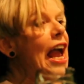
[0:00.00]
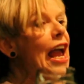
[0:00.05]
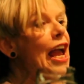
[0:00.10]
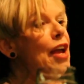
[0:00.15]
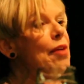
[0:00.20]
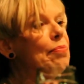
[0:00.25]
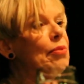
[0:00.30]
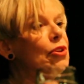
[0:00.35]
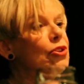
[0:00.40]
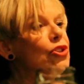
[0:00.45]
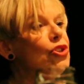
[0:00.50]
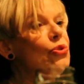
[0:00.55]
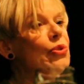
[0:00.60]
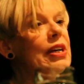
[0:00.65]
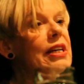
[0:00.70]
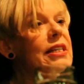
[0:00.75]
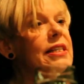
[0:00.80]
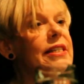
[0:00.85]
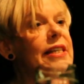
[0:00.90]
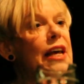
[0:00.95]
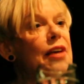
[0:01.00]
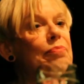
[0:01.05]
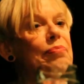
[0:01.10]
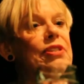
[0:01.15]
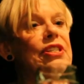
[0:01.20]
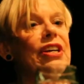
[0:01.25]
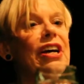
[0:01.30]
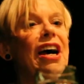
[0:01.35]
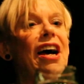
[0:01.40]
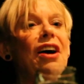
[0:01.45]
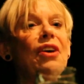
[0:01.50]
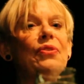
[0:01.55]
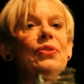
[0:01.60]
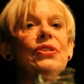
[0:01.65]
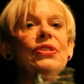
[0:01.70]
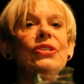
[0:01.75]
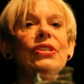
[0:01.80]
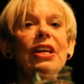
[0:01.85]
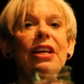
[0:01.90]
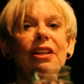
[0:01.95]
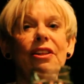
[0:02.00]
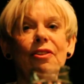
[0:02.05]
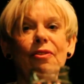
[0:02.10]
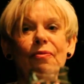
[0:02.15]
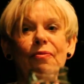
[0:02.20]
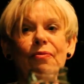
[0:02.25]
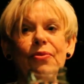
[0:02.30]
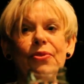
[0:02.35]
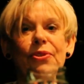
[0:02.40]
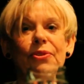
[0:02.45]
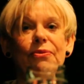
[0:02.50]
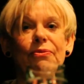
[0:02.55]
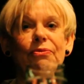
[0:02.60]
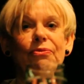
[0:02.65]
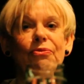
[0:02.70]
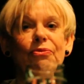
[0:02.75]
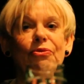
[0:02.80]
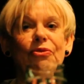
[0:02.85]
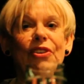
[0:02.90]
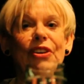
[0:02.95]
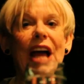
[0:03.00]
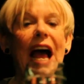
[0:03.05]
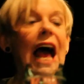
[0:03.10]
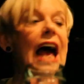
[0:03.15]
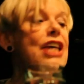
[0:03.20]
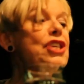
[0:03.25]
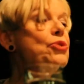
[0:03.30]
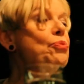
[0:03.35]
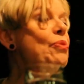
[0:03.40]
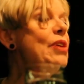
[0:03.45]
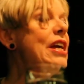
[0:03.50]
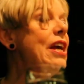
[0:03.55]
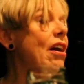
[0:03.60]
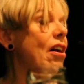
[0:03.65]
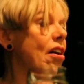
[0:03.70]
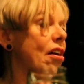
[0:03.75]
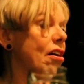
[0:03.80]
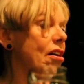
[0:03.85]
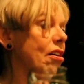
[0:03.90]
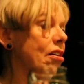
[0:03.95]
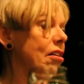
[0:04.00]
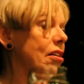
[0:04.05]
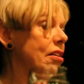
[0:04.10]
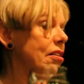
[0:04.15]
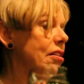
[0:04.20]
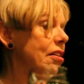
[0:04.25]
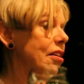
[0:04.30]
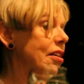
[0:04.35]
able to accept ourselves as we are,